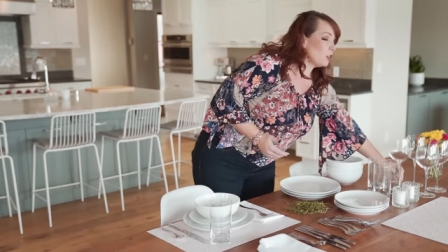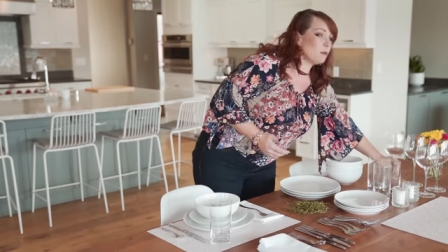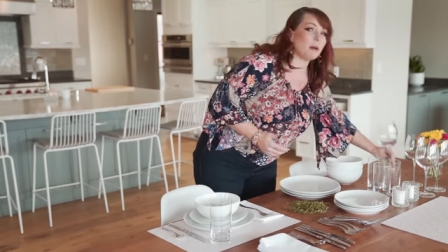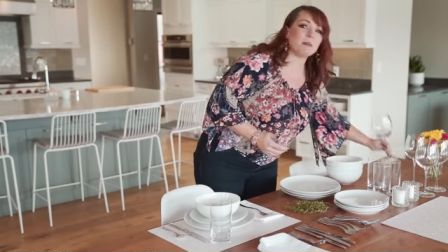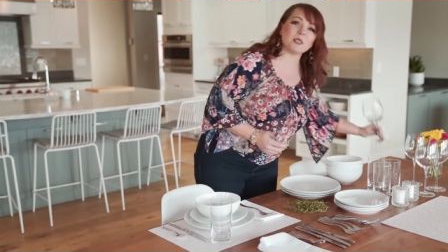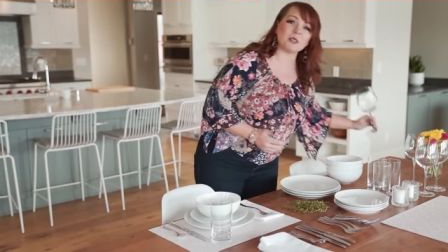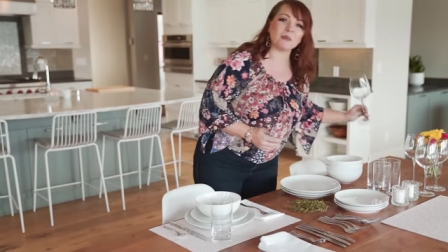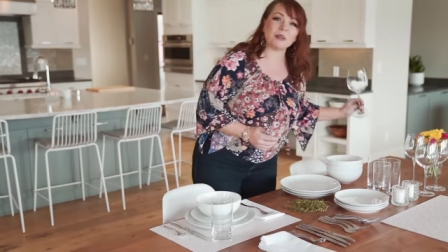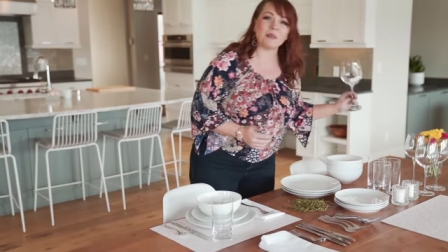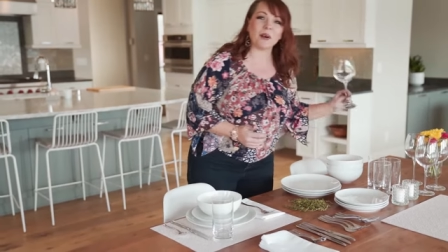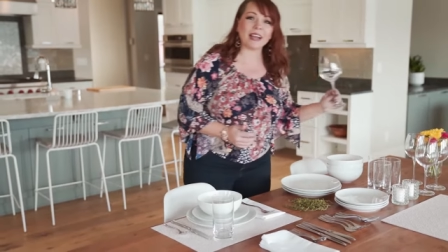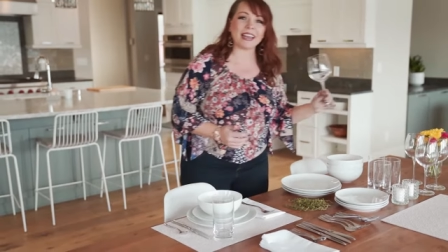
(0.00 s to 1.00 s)
you might be serving
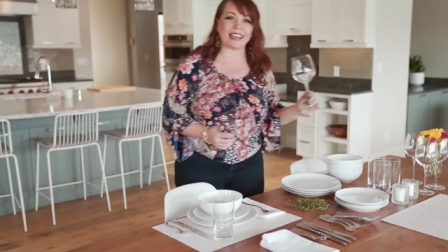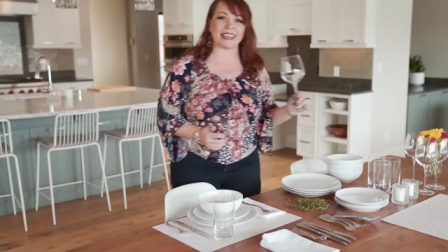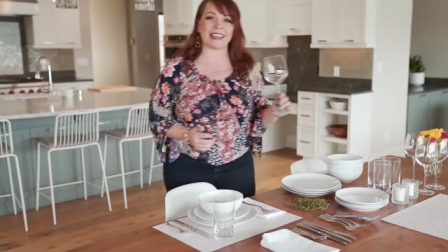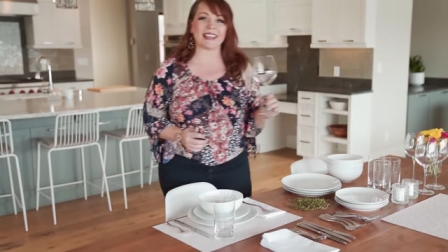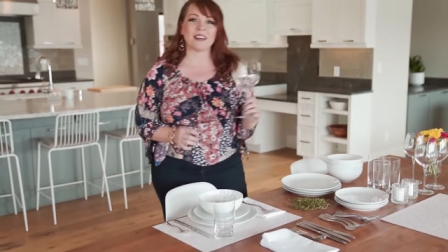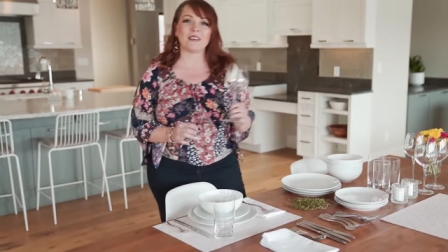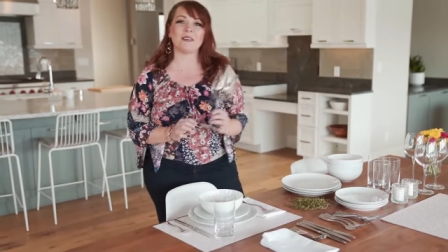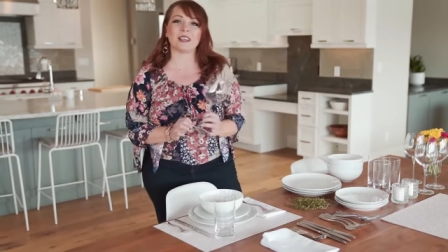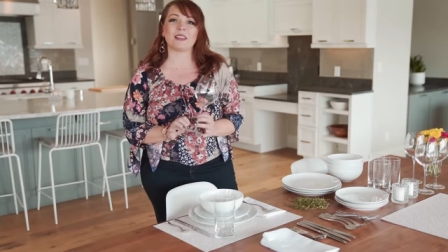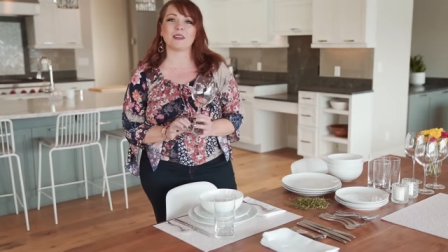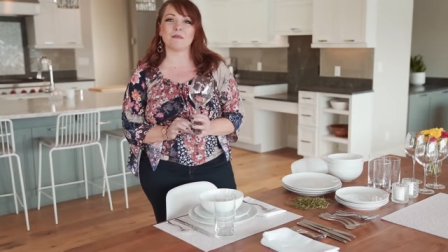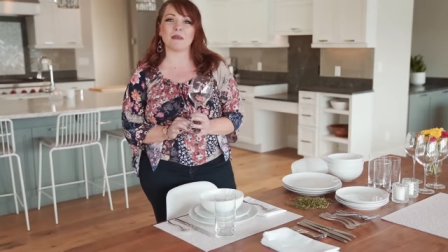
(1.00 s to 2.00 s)
wine
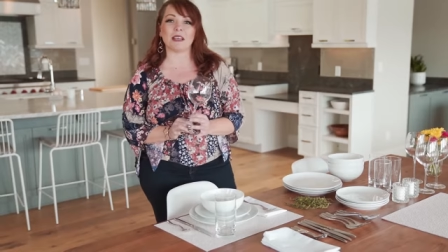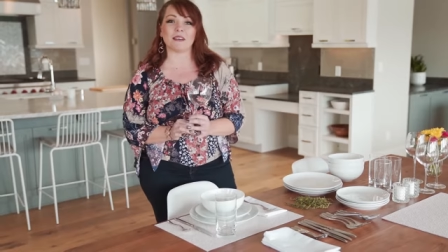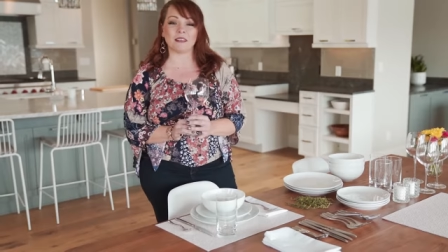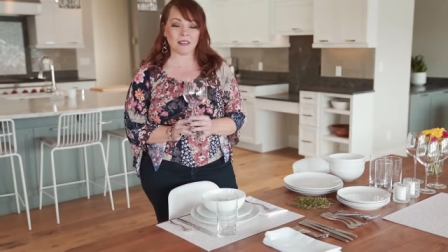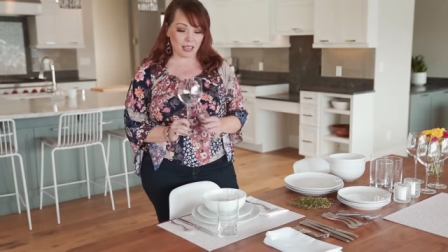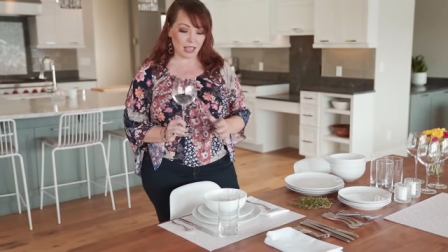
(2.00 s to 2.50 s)
with your meal.